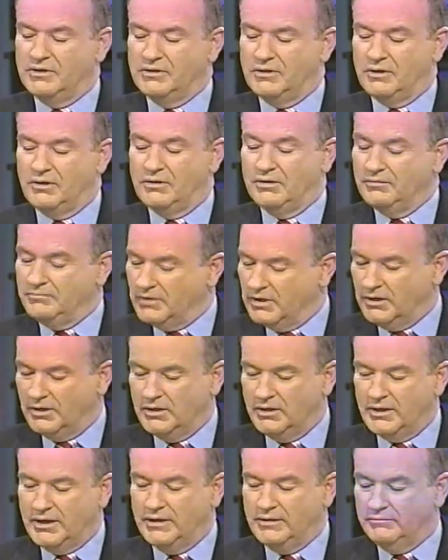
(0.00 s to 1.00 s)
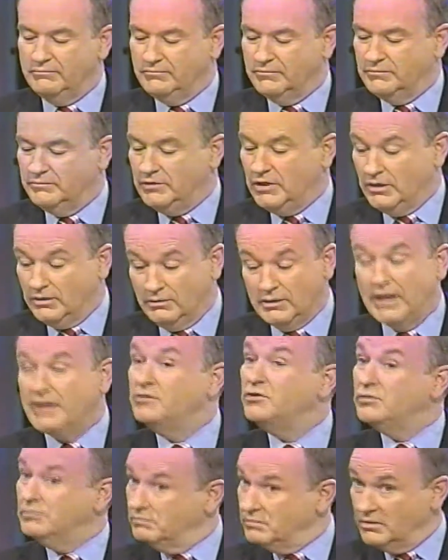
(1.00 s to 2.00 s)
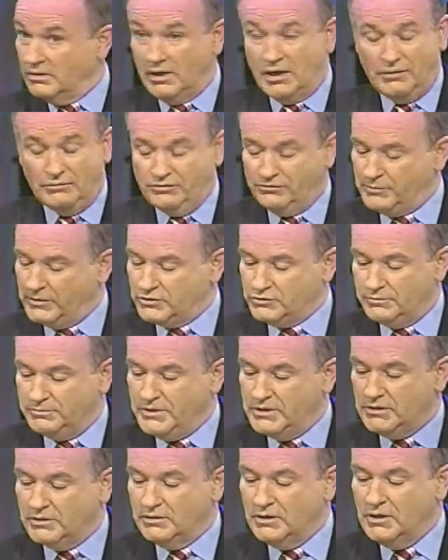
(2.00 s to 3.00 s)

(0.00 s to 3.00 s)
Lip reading: there, and I respect your opinion.